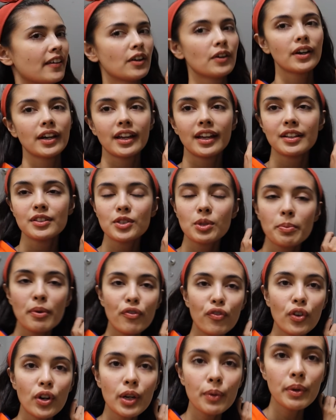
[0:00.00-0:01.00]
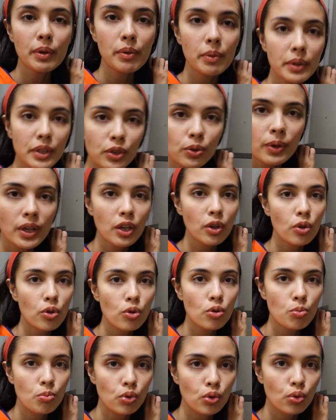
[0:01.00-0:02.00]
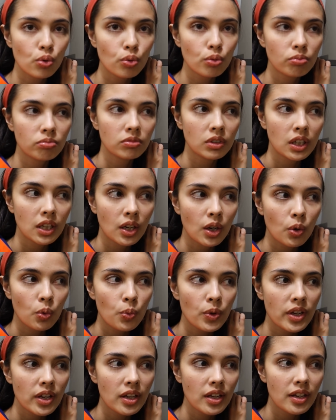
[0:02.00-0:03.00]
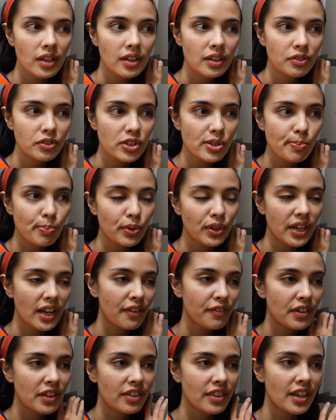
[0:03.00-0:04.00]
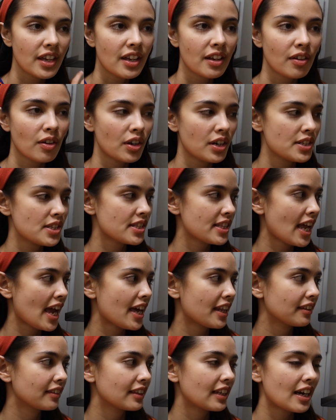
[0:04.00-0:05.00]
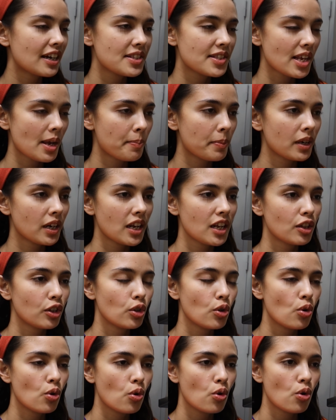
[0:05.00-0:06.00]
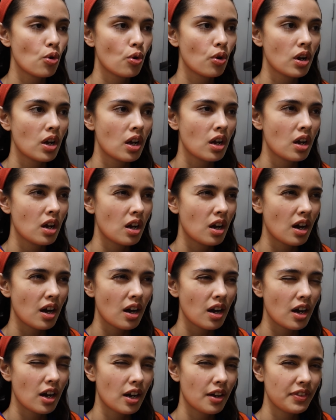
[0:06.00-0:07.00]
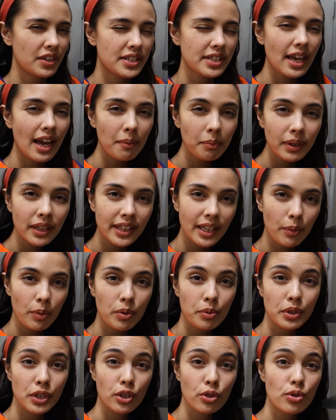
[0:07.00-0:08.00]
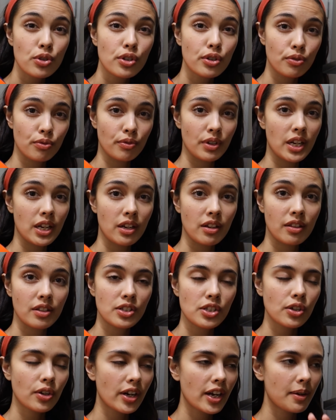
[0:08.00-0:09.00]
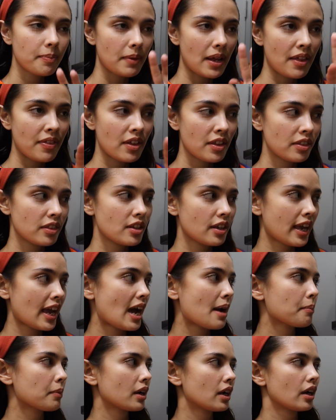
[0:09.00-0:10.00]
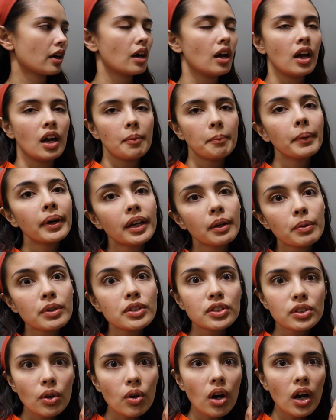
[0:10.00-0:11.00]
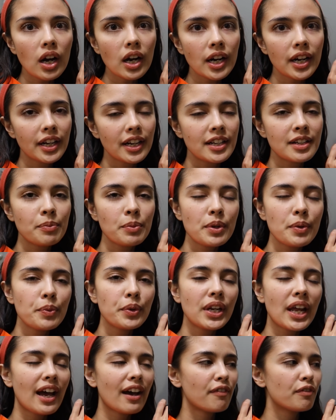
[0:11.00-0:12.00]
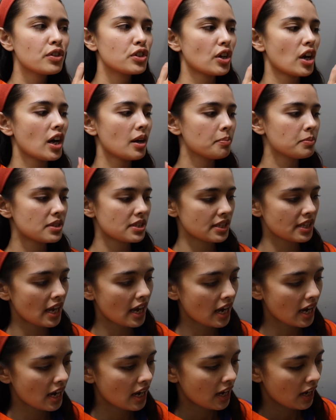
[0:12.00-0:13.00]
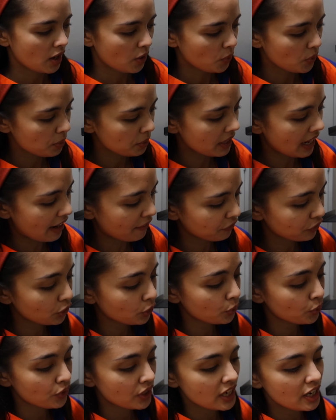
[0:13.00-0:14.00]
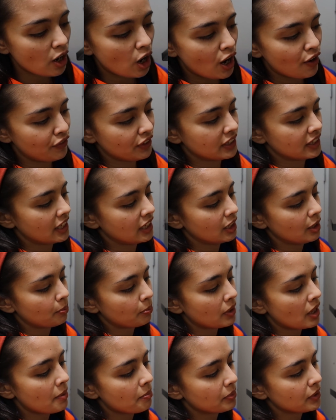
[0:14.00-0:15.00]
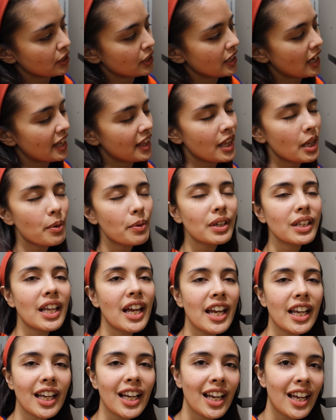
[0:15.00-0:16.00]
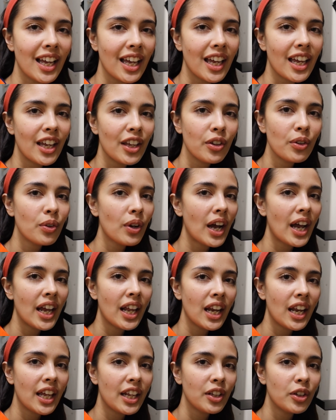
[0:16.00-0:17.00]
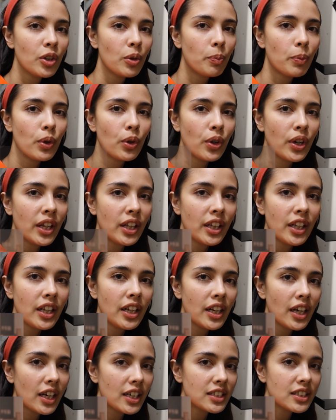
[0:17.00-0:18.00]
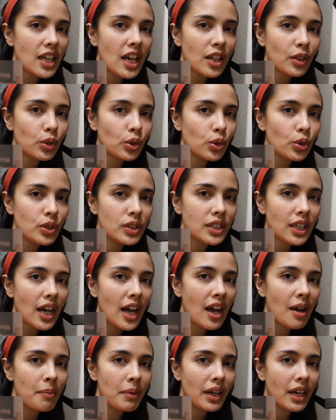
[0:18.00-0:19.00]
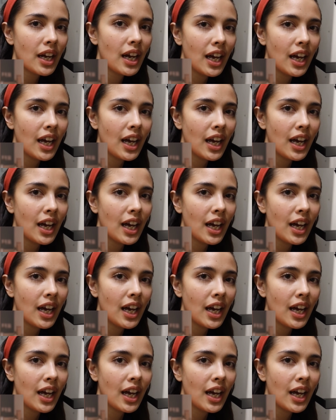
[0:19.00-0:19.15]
Okay, so before when we were doing Kumu, we just put everything on a stand. Naka-separate yung the tablet that we would use to read the script and then the camera. But it was so hard and we would have jobs na we would have to read off a teleprompter and they were like, Eh, yung eyeline nyo po, hindi nakasakto dun sa camera.